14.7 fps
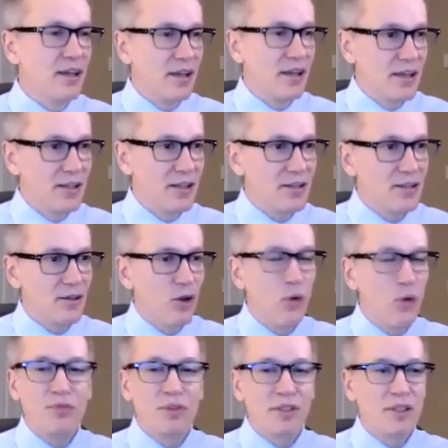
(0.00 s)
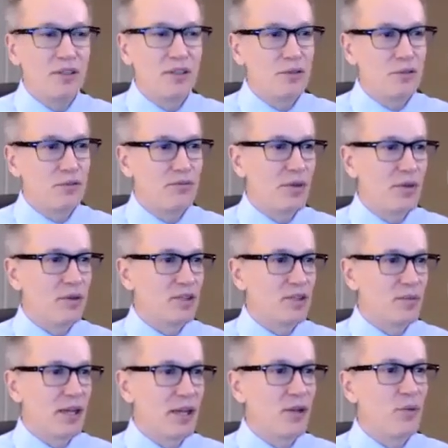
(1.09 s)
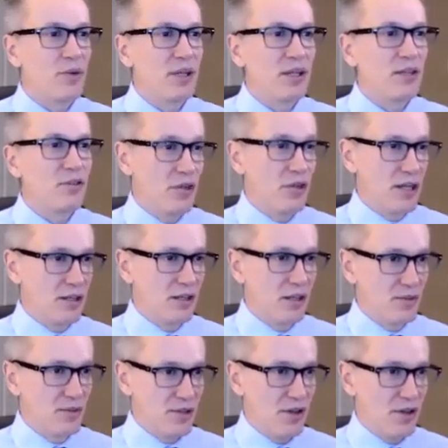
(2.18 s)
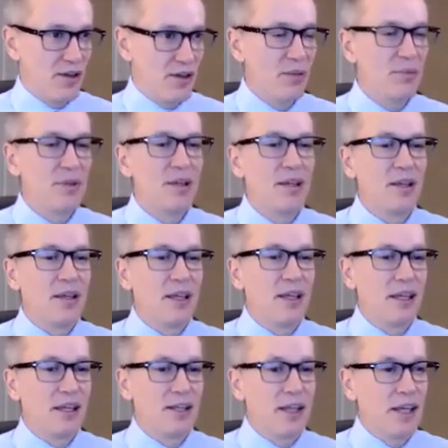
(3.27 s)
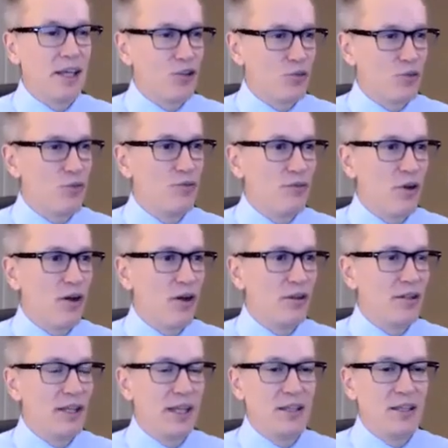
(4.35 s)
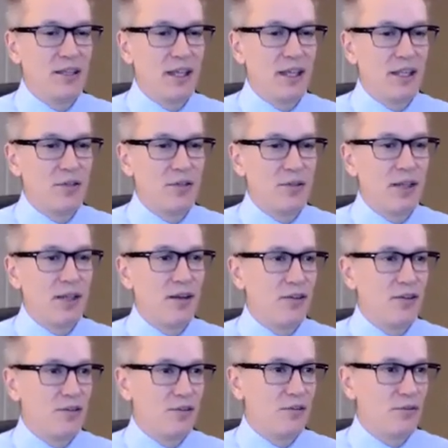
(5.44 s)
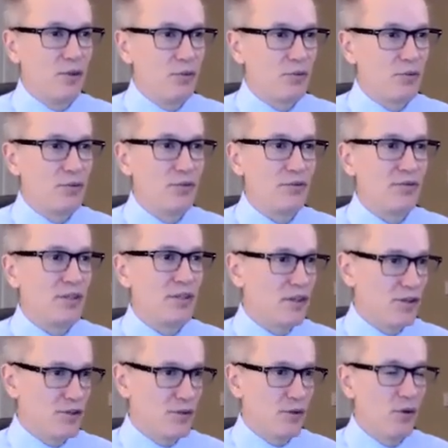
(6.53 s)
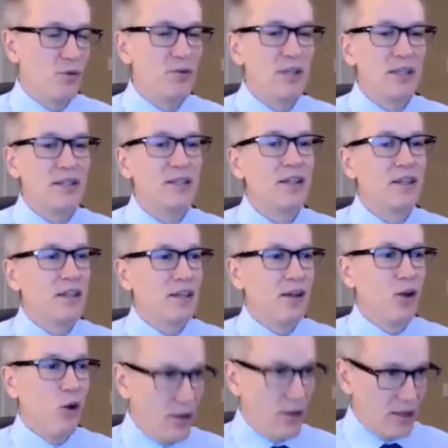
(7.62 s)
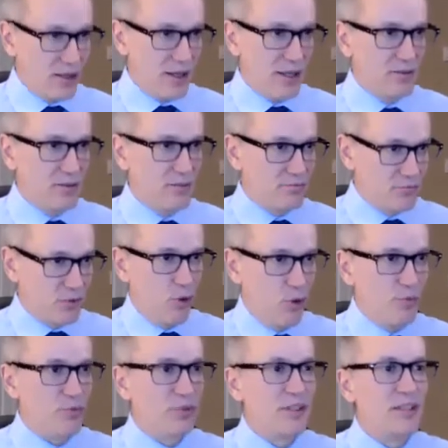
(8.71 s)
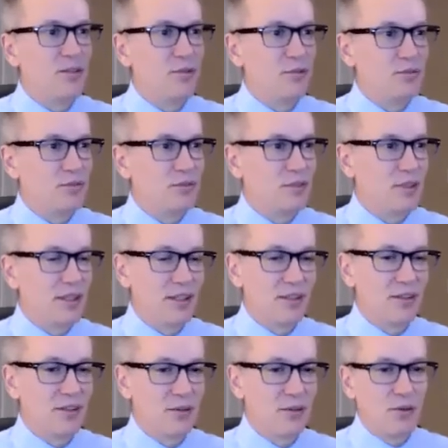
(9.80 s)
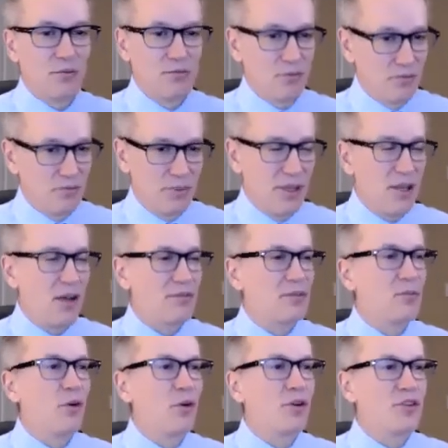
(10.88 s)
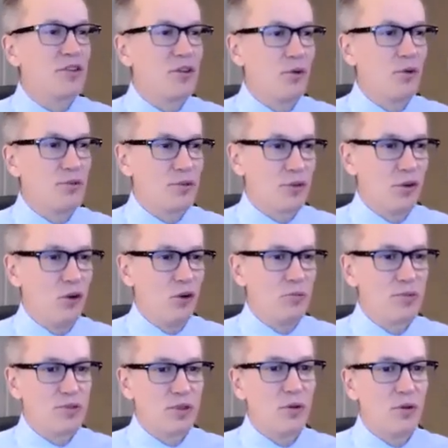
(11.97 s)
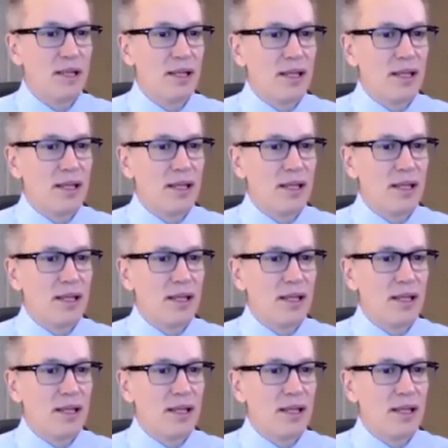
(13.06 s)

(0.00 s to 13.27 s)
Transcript: and hopefully you've built some equity, your income has gone up, and you move on, and you get on your own 2 feet on your own. And again, hopefully you pay off the mortgage and own your home. So